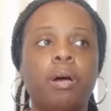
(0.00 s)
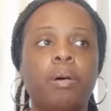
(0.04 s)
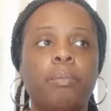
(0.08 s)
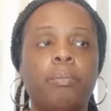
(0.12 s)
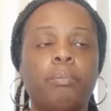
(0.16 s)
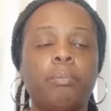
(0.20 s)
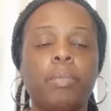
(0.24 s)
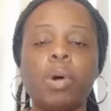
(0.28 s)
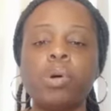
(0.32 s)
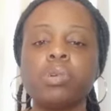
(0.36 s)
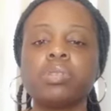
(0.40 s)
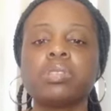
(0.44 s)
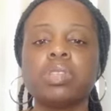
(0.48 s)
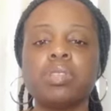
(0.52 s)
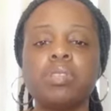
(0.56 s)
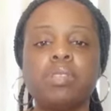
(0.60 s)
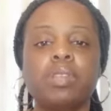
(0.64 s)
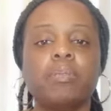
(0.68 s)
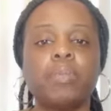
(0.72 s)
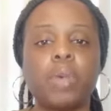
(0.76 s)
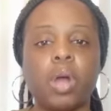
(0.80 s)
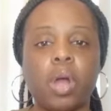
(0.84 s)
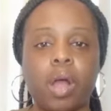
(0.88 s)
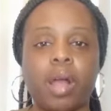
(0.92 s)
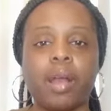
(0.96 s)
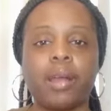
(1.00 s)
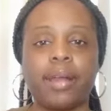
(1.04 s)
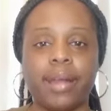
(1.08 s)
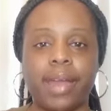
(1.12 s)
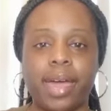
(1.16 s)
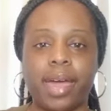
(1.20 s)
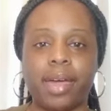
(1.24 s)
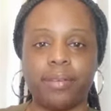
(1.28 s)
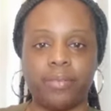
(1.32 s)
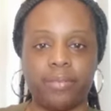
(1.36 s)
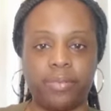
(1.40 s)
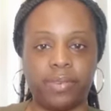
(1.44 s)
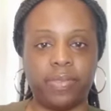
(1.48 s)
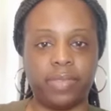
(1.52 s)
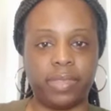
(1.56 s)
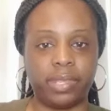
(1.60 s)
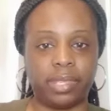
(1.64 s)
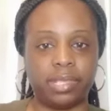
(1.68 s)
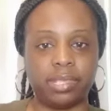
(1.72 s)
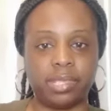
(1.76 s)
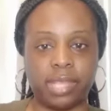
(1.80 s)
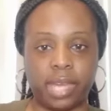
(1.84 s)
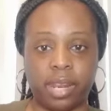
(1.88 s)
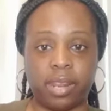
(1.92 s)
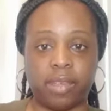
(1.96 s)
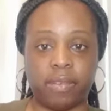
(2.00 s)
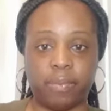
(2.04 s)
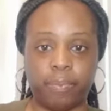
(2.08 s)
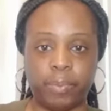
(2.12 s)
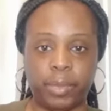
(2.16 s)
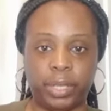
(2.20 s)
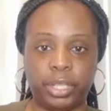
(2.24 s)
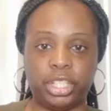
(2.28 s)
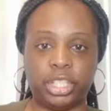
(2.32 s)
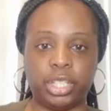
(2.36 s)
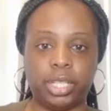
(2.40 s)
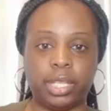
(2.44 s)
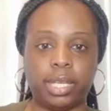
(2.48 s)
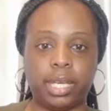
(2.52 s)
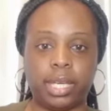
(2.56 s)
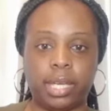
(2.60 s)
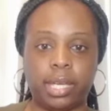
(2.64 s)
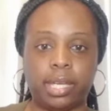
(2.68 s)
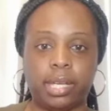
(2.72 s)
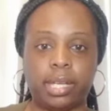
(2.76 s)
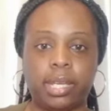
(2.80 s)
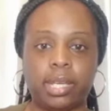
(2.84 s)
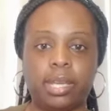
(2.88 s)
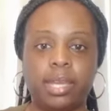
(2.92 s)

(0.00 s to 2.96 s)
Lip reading: most of them are not for the state of Michigan.